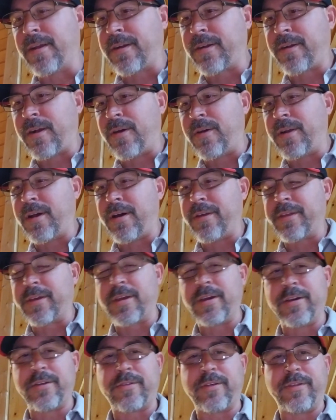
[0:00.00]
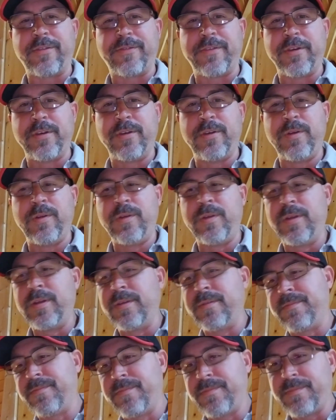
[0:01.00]
growing all the country's food.
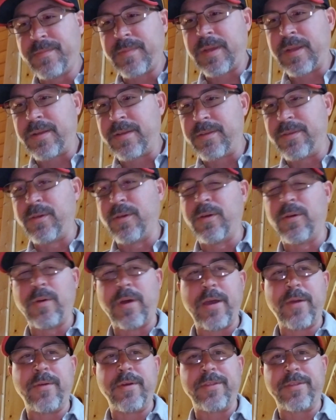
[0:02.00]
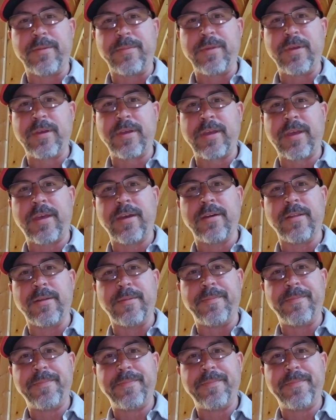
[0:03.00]
Do away with them. You can kill them.